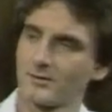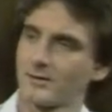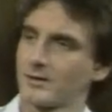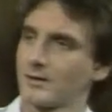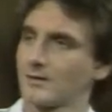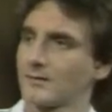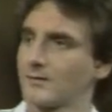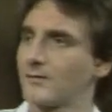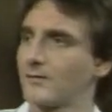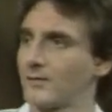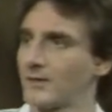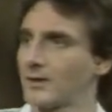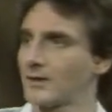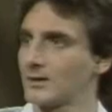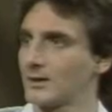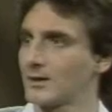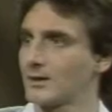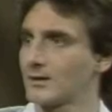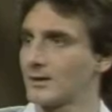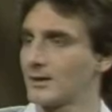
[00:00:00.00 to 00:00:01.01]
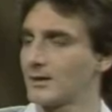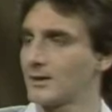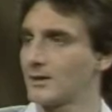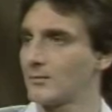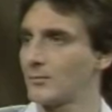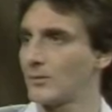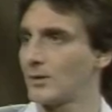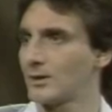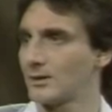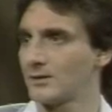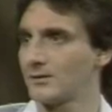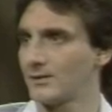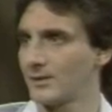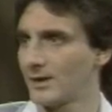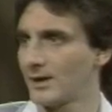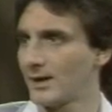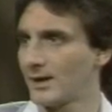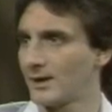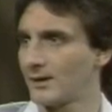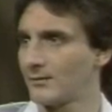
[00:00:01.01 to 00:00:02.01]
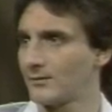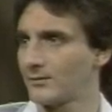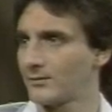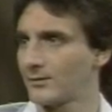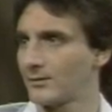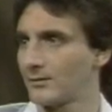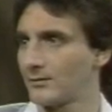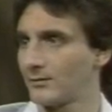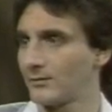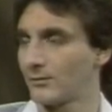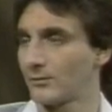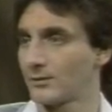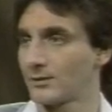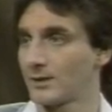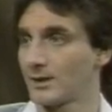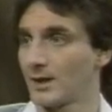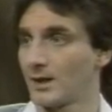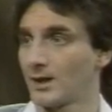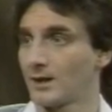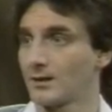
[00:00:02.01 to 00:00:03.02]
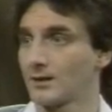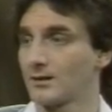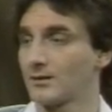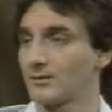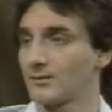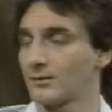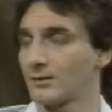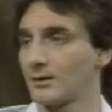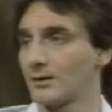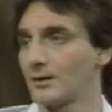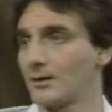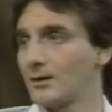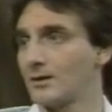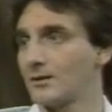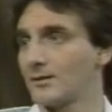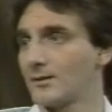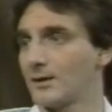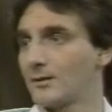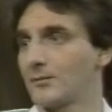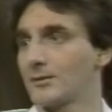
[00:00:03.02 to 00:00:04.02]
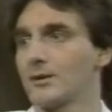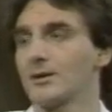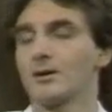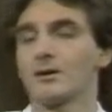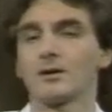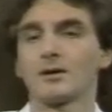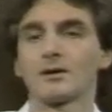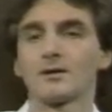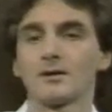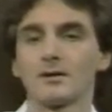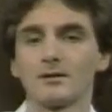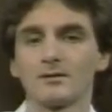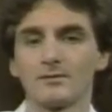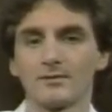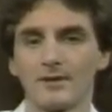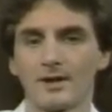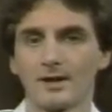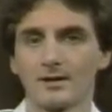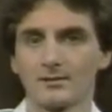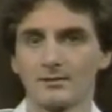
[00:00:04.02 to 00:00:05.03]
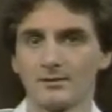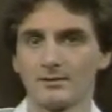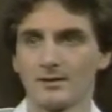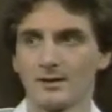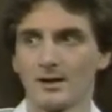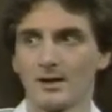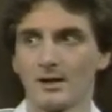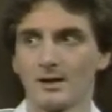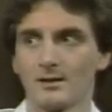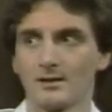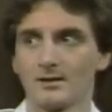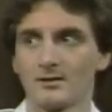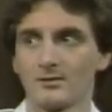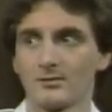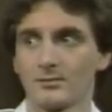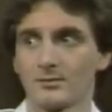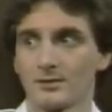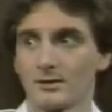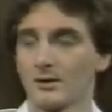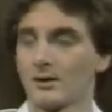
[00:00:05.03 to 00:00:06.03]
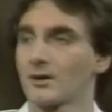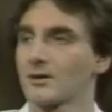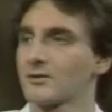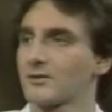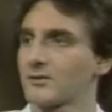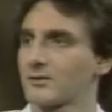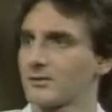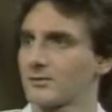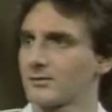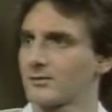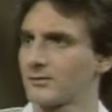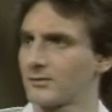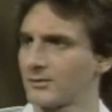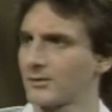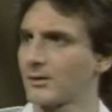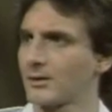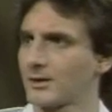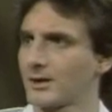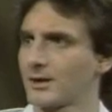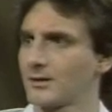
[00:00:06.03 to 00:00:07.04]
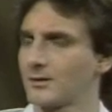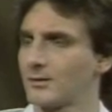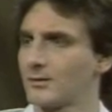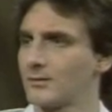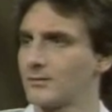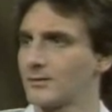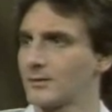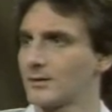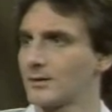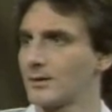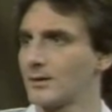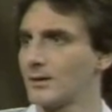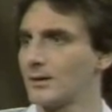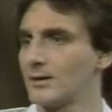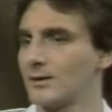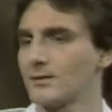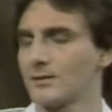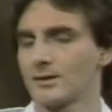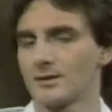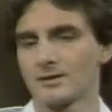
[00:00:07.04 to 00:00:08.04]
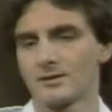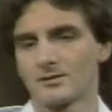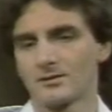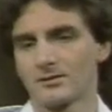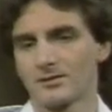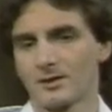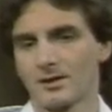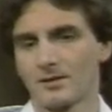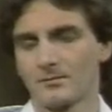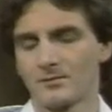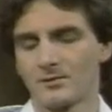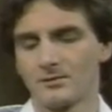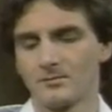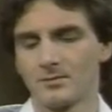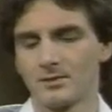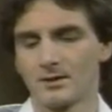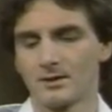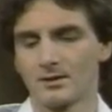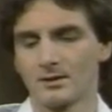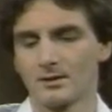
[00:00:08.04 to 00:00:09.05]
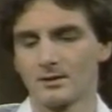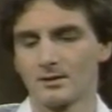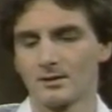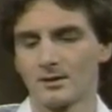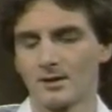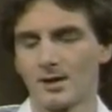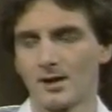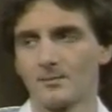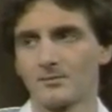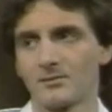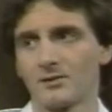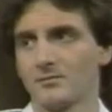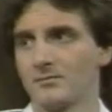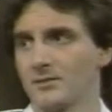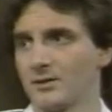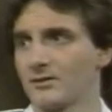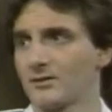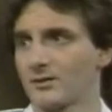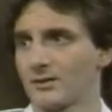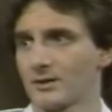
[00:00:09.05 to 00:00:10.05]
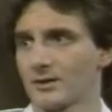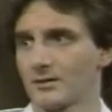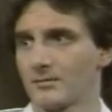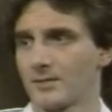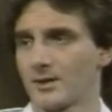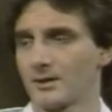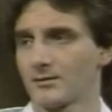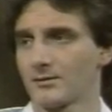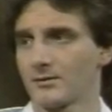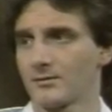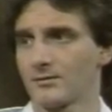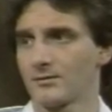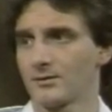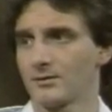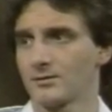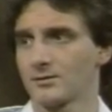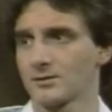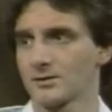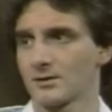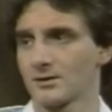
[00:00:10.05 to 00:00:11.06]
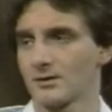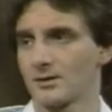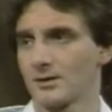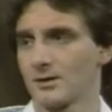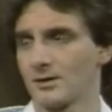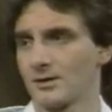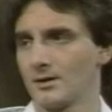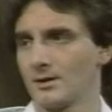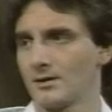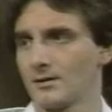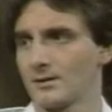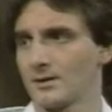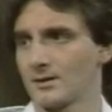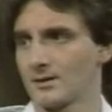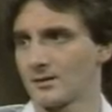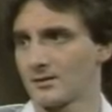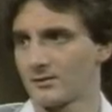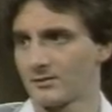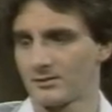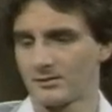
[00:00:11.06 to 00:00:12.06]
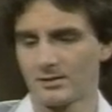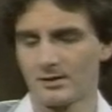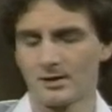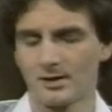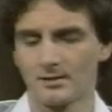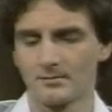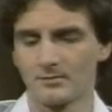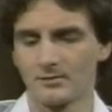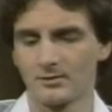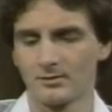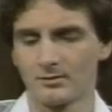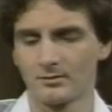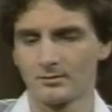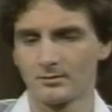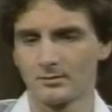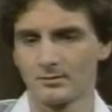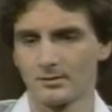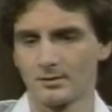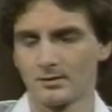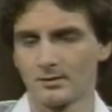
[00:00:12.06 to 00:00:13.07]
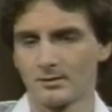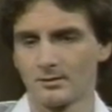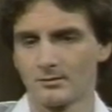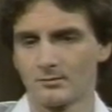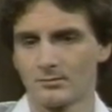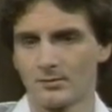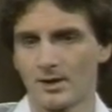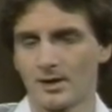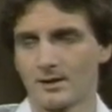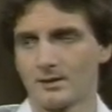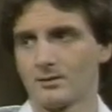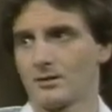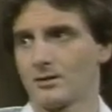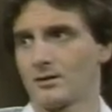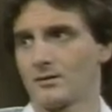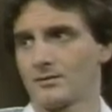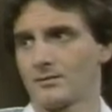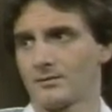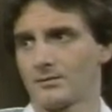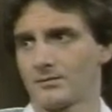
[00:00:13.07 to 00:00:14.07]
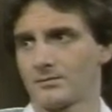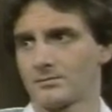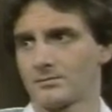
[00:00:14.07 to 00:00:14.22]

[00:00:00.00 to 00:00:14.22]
the feeling that he wanted to have for the 80s, that we are, in fact, in the 80s, we are starting over, that it's time to be optimistic about the future, that it's time to write off